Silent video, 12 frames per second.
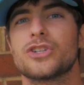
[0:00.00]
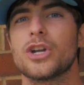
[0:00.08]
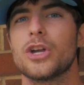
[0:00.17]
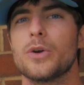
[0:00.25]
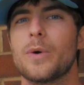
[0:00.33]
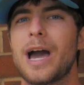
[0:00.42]

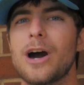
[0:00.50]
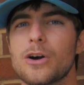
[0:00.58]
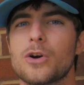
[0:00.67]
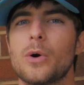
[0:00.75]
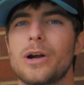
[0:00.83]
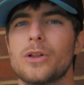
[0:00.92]
show you how
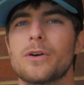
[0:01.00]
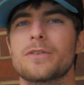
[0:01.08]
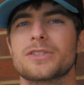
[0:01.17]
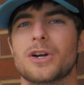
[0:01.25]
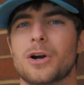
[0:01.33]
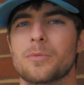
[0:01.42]

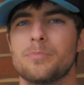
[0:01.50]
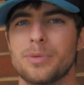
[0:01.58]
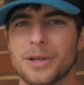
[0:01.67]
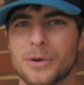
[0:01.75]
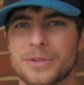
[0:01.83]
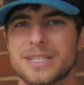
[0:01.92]
coilovers are
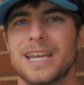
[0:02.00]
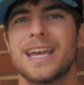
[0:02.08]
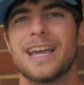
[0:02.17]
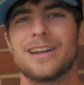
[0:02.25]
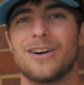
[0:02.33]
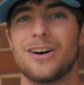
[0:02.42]
built
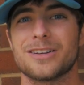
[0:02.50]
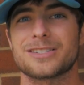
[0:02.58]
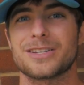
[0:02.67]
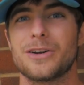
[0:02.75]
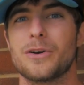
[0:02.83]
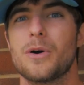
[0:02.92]
and
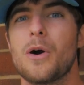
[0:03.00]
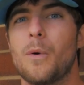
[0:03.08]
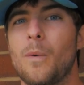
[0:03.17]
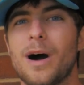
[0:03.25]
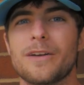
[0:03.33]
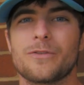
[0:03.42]
also
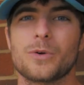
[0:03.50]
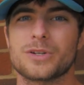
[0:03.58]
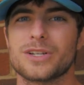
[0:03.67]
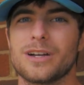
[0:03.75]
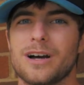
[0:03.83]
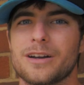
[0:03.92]
why
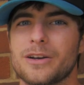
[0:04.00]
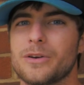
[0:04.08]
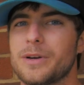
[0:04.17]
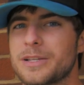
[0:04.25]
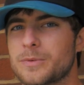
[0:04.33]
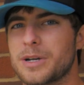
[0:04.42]

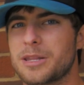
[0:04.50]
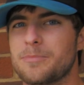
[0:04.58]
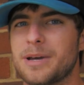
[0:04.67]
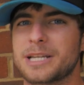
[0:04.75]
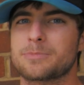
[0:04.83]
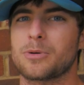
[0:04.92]
Fortunato is one of the
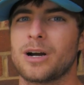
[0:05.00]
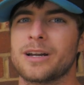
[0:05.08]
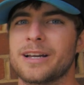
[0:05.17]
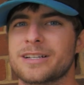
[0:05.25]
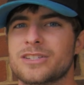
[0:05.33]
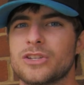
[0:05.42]
best
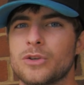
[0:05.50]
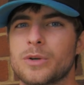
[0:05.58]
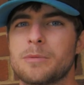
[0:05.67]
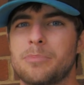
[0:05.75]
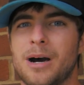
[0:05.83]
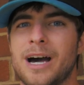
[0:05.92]
products you
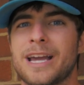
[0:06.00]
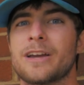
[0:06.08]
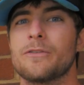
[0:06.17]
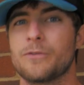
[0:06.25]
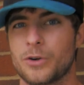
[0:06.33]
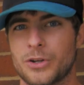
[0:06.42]
could buy
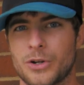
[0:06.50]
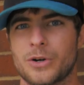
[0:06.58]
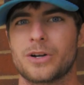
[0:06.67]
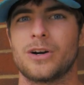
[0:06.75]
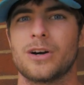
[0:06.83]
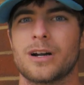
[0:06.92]
for
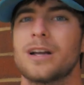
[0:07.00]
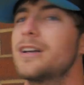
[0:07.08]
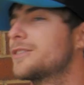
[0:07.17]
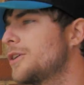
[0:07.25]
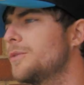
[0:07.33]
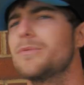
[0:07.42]
your car.
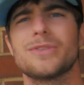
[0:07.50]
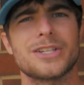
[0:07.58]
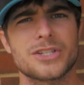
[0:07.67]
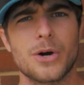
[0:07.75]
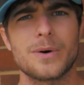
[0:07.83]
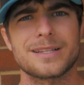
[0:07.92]
So
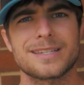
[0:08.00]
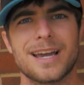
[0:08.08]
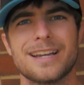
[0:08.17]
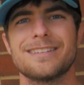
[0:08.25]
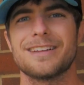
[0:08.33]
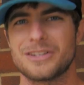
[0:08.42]
let's go
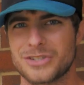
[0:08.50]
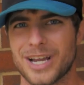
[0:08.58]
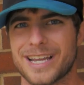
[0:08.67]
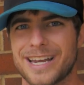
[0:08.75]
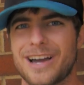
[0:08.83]
inside and check it